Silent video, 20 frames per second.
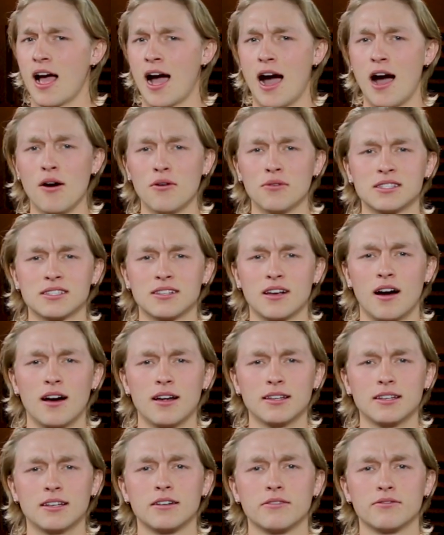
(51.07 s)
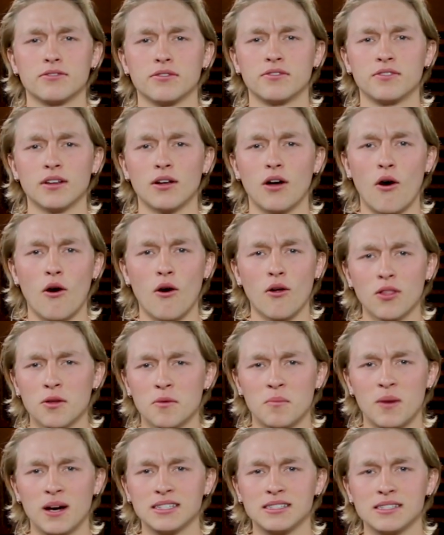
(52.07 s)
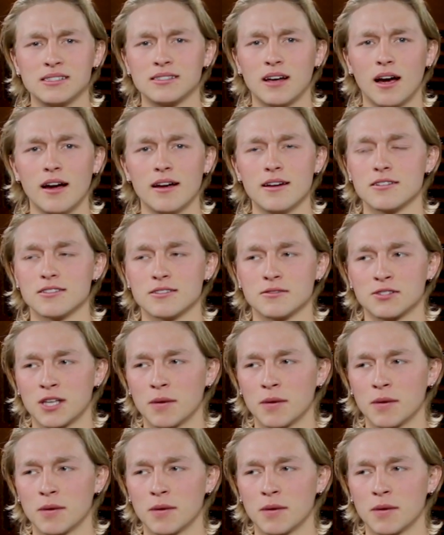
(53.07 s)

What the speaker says: how is God going to fulfill all of my desires?